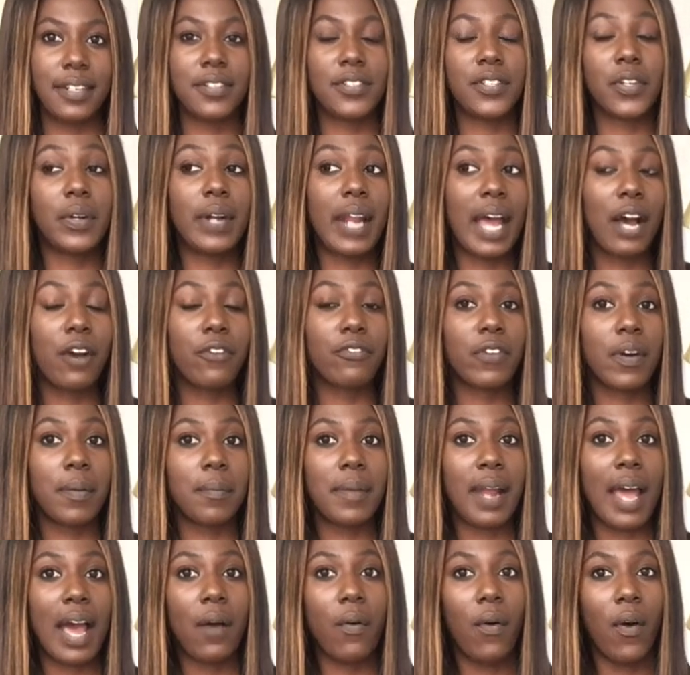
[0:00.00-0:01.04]
so now from
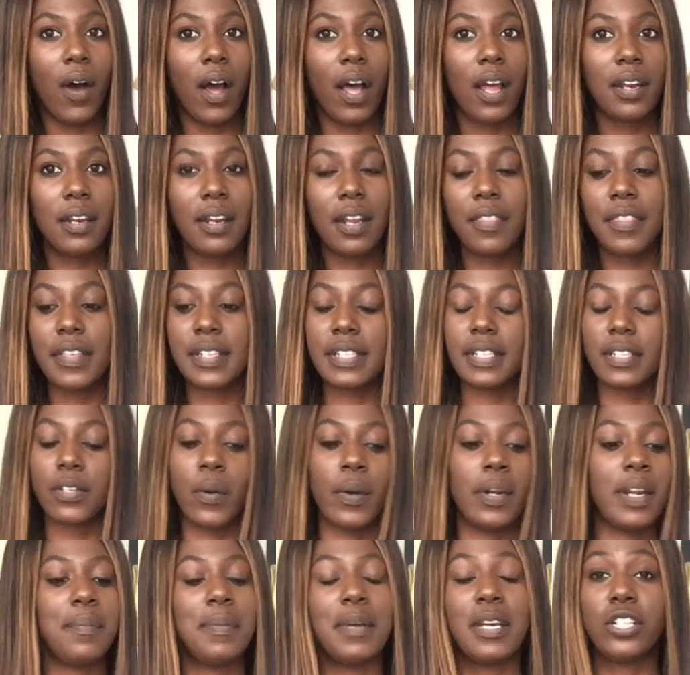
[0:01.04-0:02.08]
now on, this is going
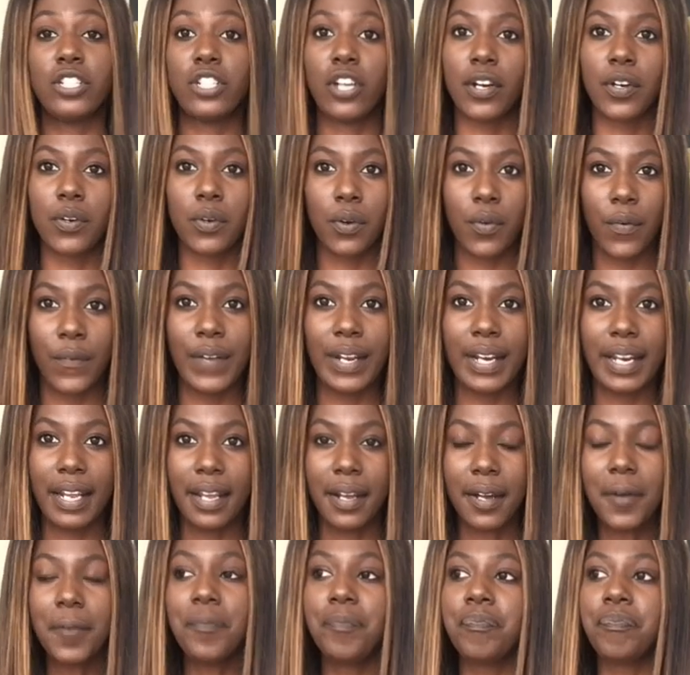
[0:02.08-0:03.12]
to be a general reading.